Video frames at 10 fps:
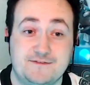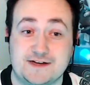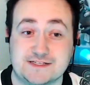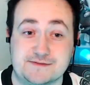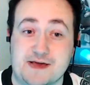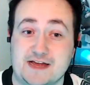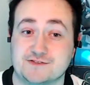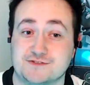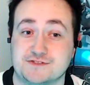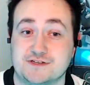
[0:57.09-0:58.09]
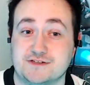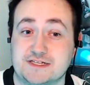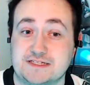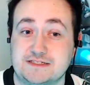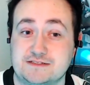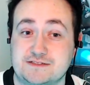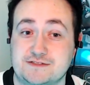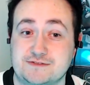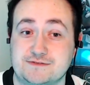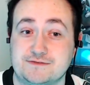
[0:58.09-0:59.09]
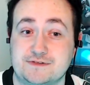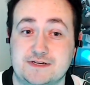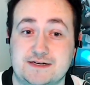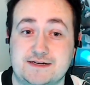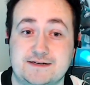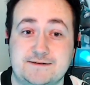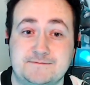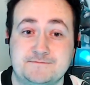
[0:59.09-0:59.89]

Avonte Maddox returned it to uh